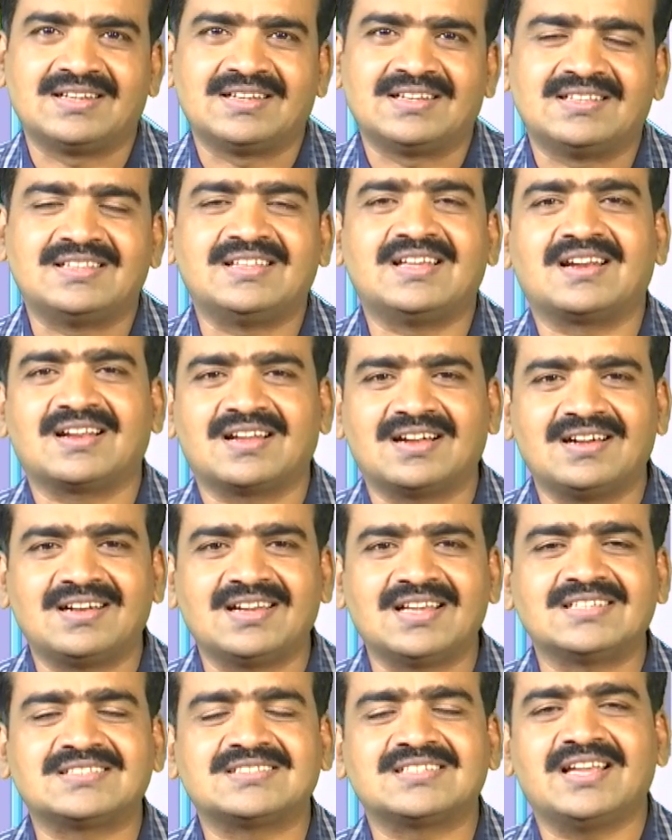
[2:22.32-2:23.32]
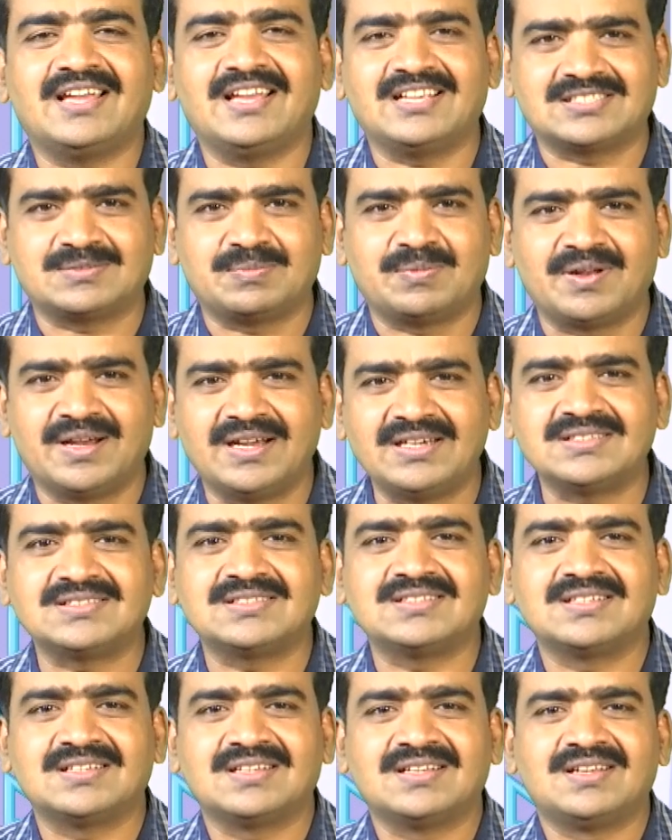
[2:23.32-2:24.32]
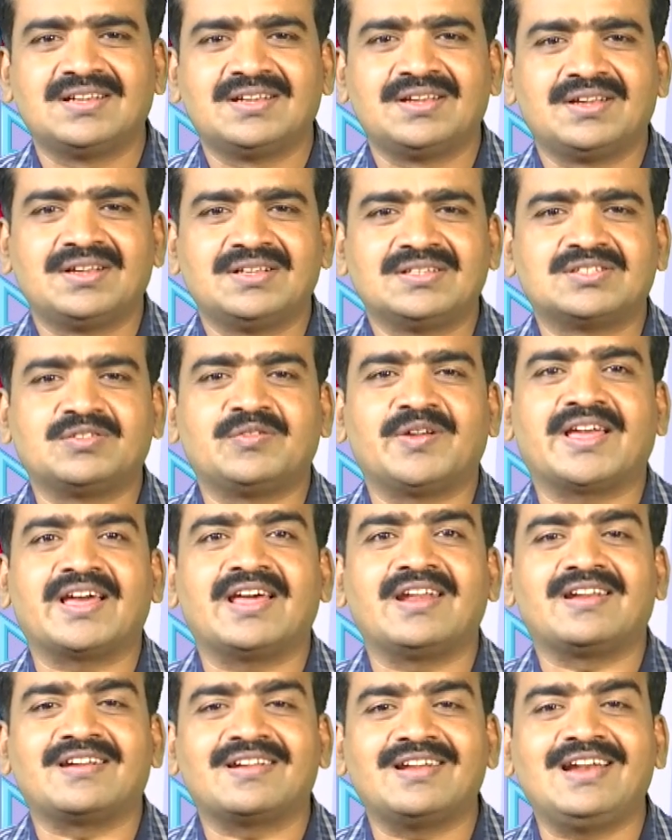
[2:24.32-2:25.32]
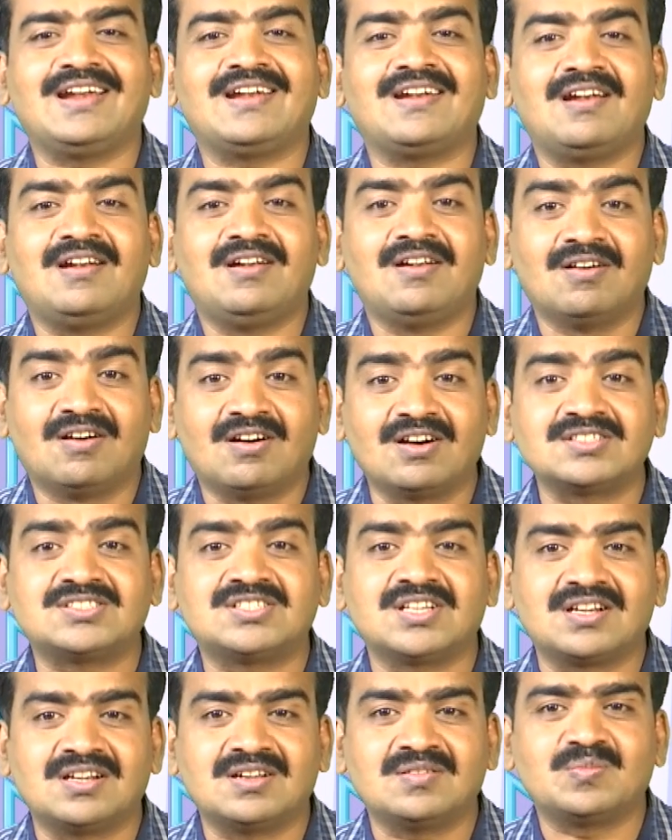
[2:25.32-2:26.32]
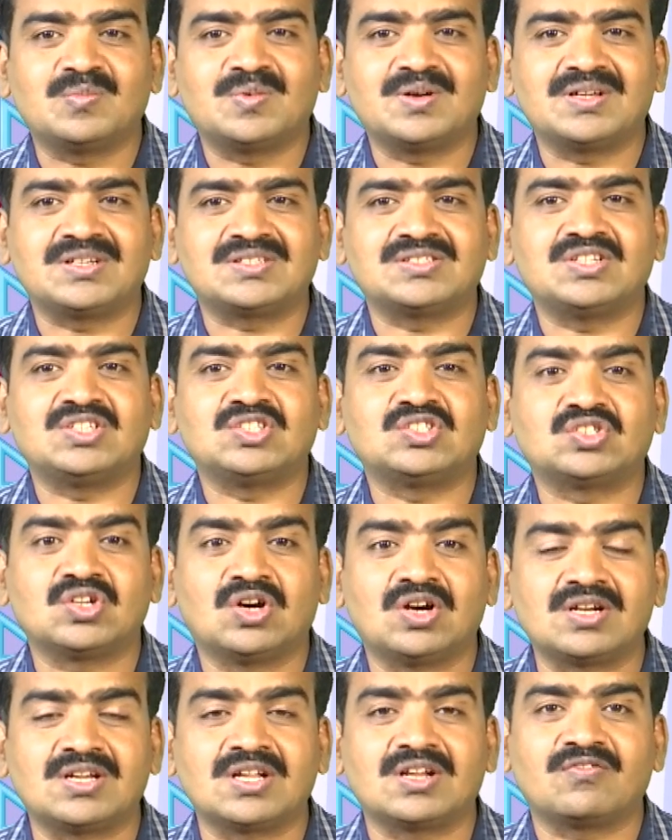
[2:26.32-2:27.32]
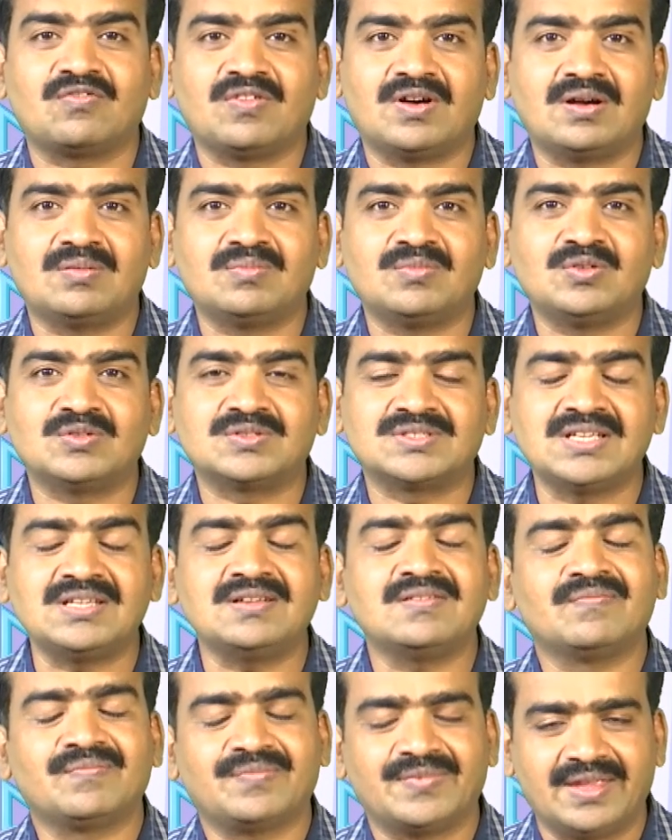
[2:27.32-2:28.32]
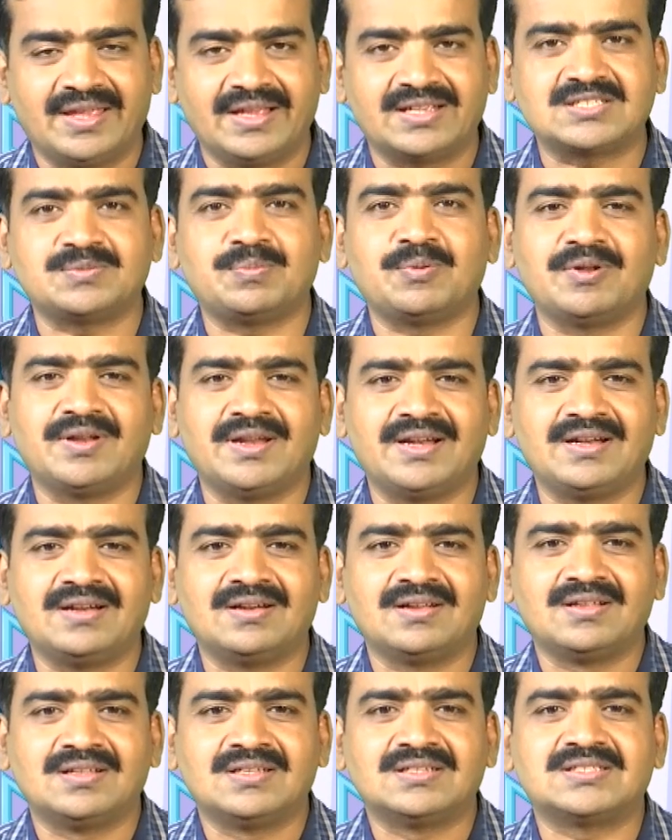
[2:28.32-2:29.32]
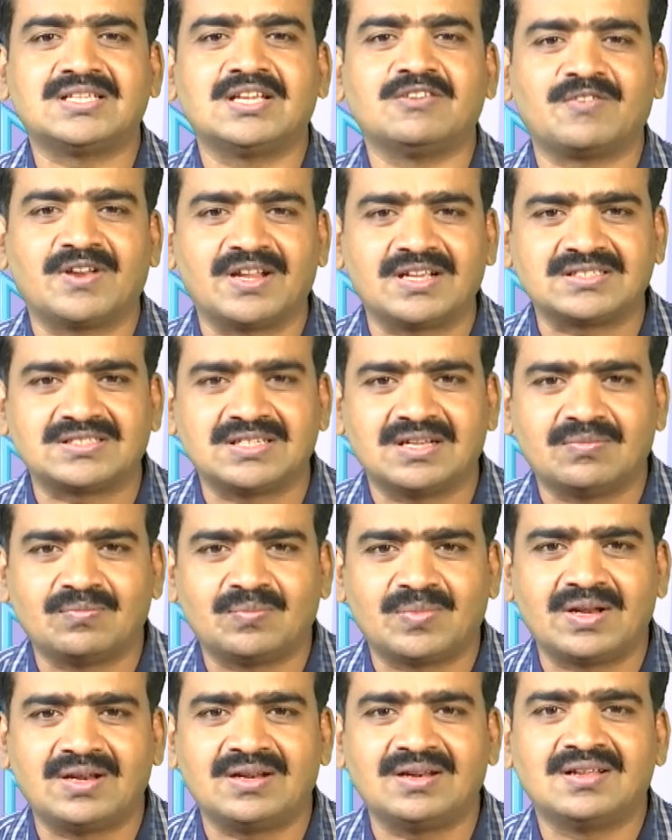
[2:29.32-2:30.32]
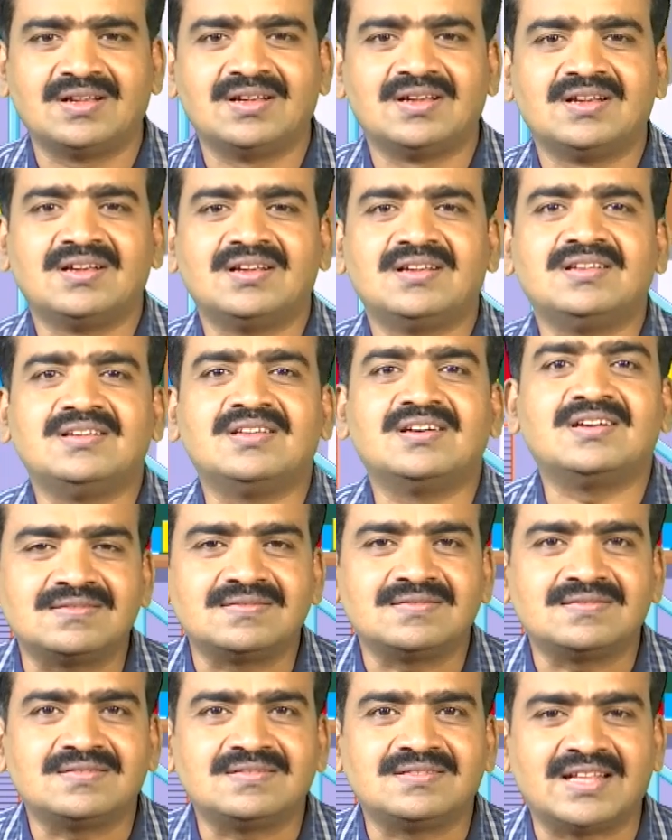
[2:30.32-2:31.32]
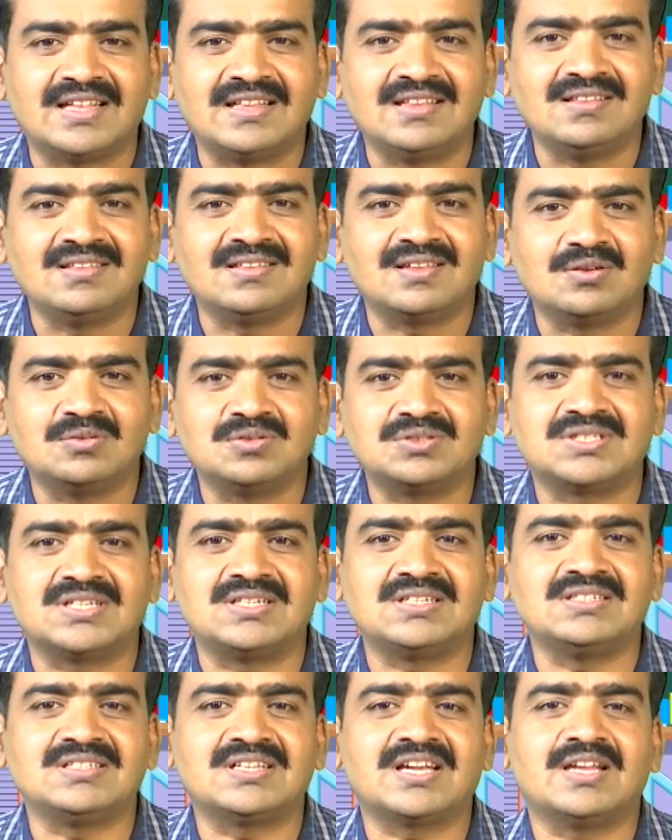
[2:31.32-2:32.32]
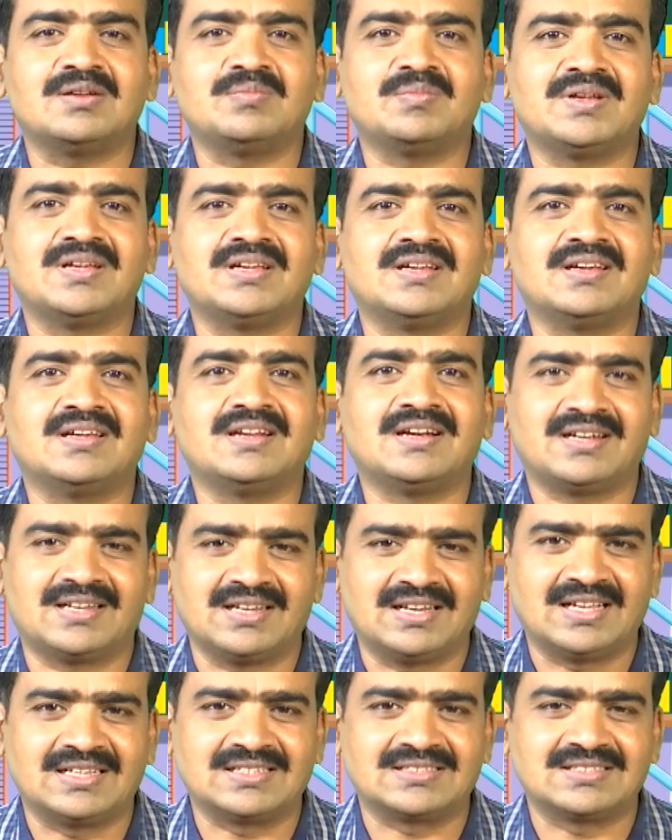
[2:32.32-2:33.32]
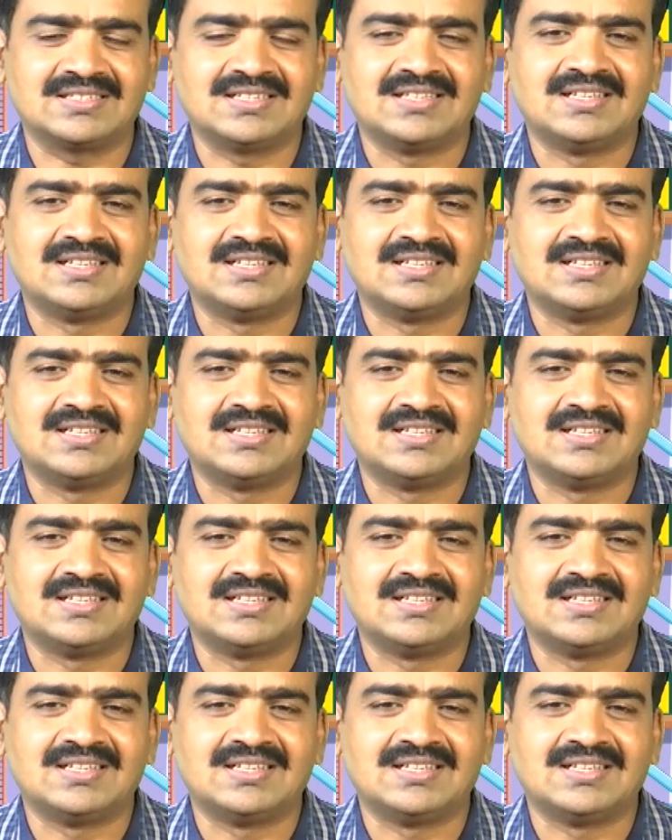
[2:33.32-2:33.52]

They are called as exponents. So, we can write larger numbers in shorter form using exponent. Say for example, here 10,000 can be written as